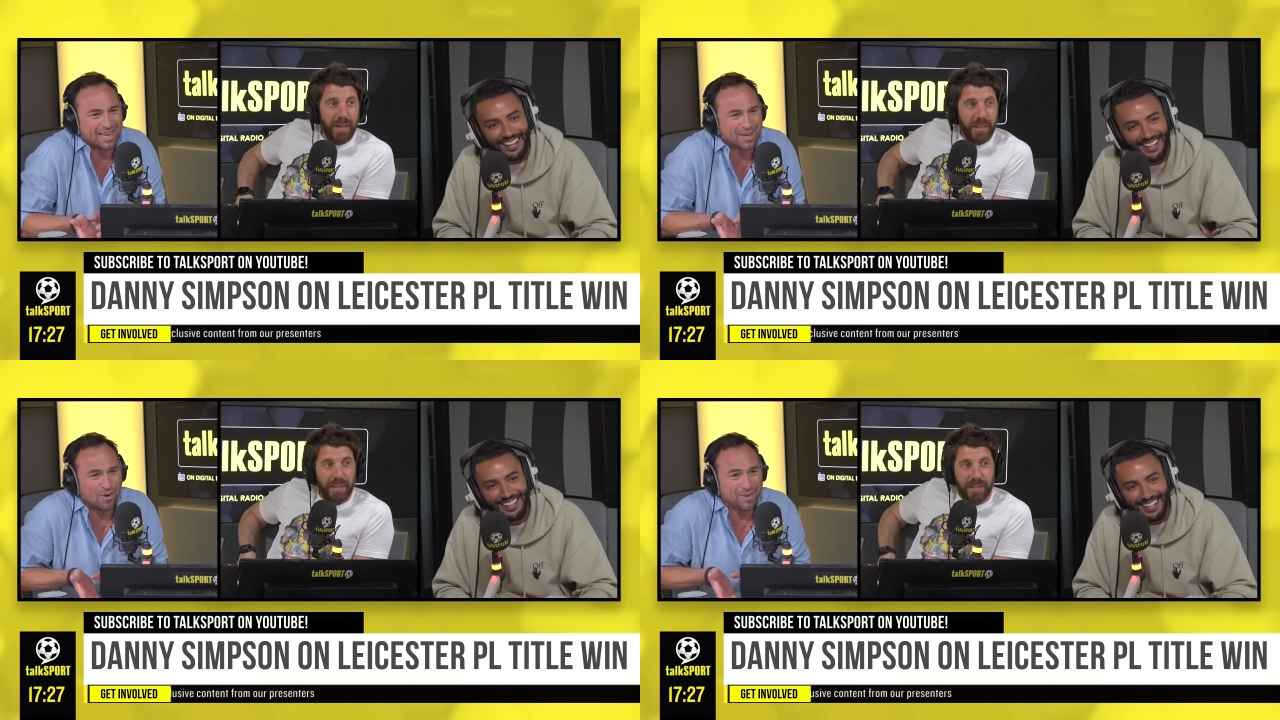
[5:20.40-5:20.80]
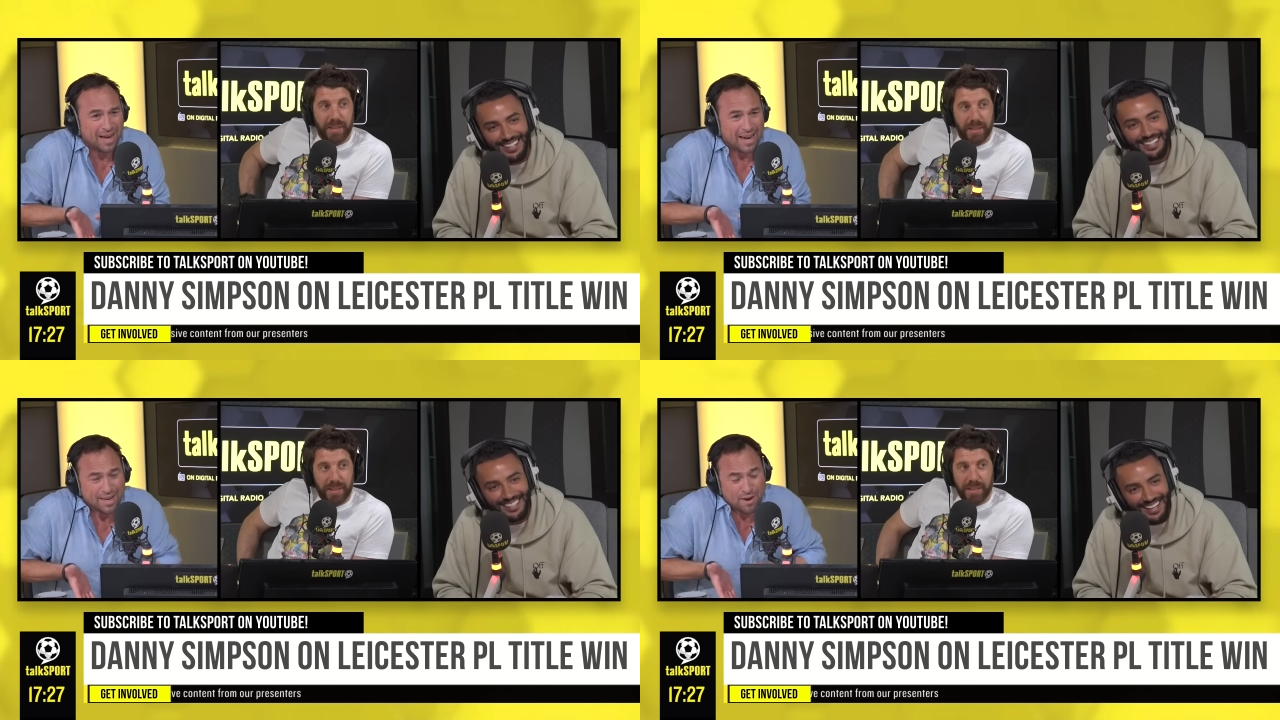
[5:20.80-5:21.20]
Speaker 1: Right. go on,
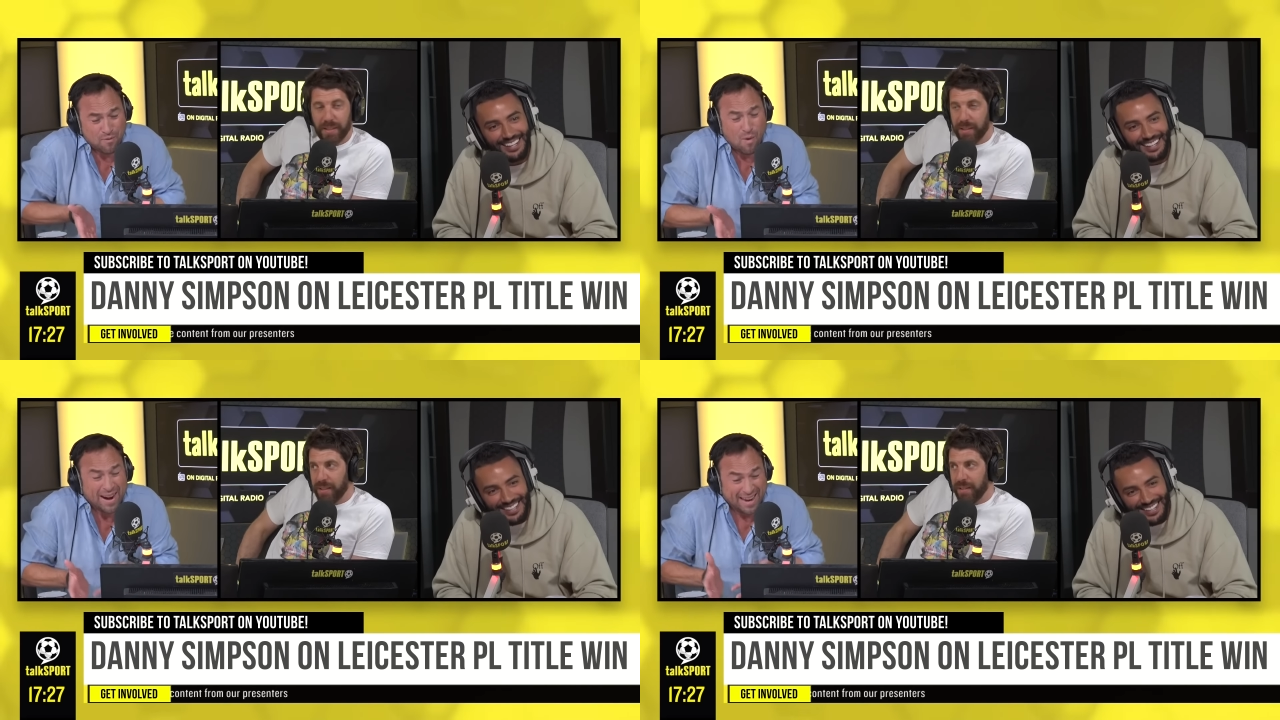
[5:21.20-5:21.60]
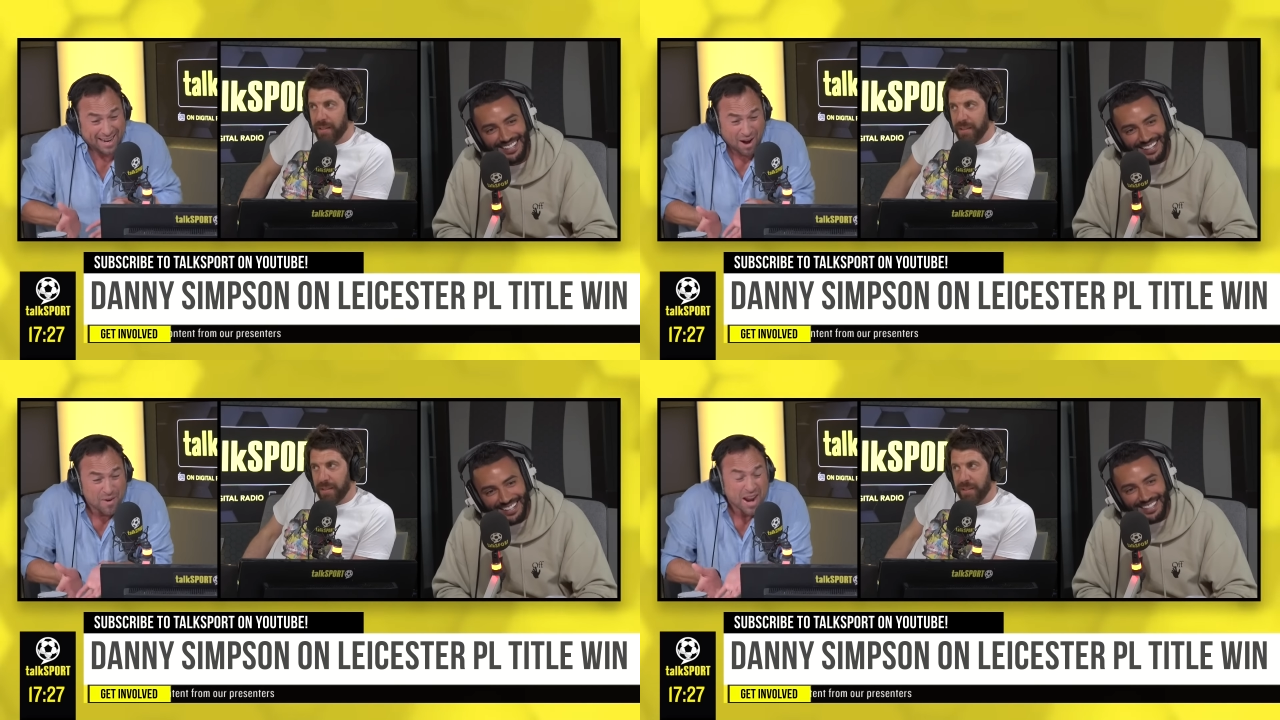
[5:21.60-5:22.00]
you've won it.
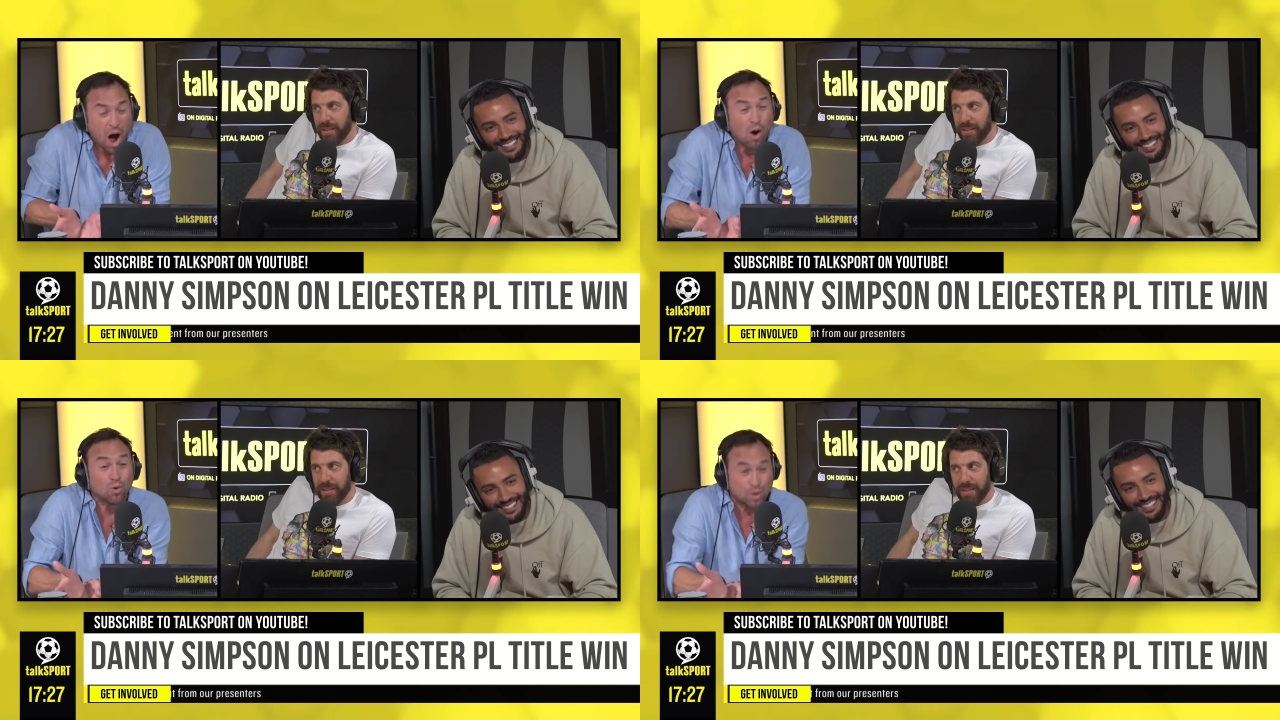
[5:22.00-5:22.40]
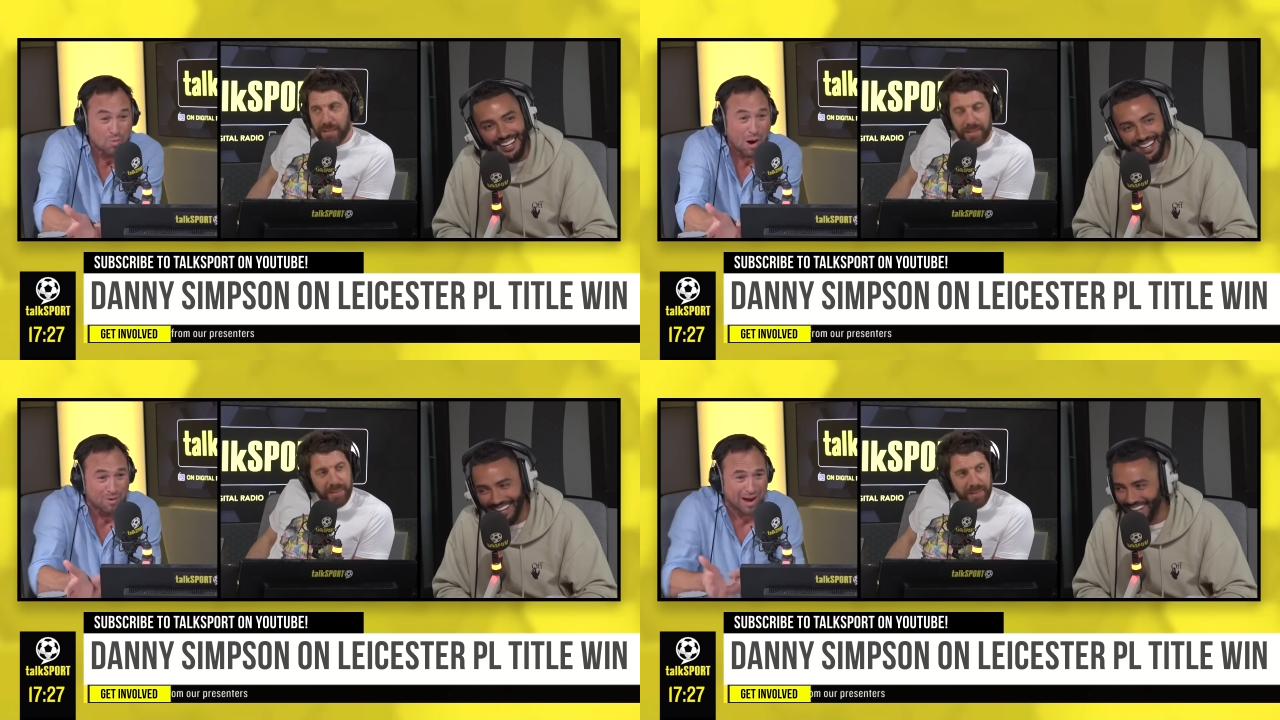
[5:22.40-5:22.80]
Go and hold the
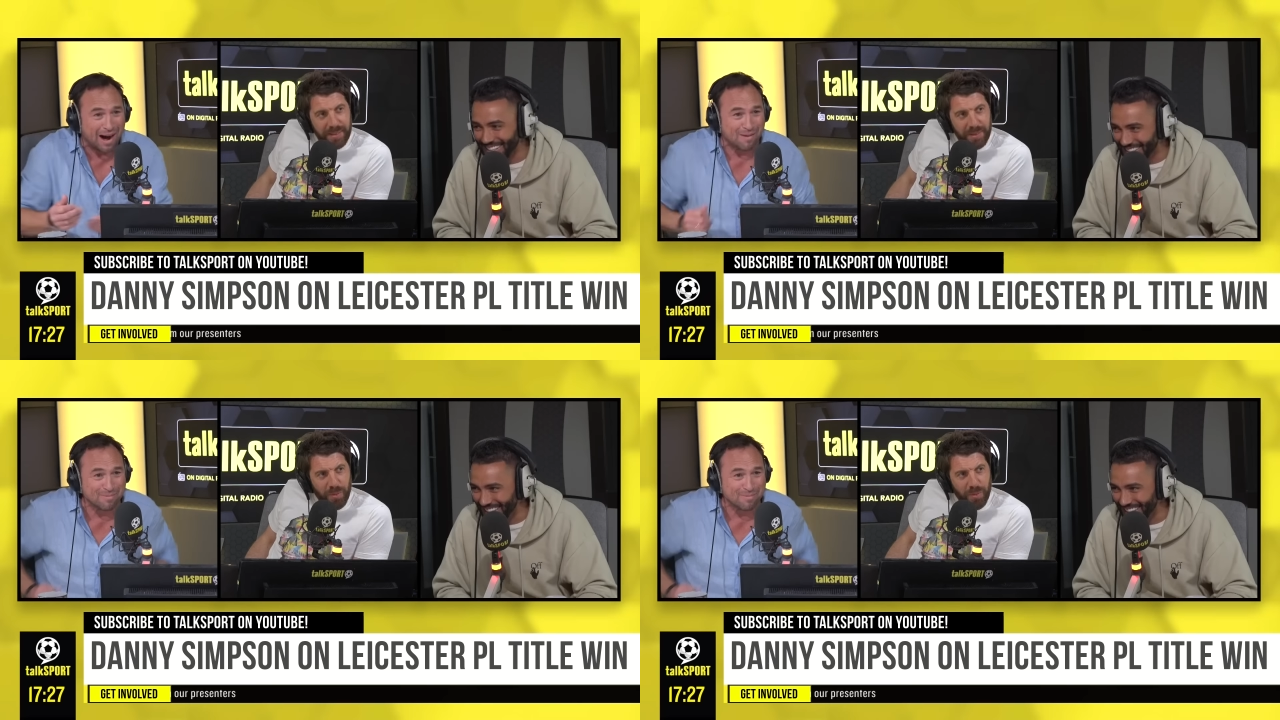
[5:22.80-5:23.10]
World Cup.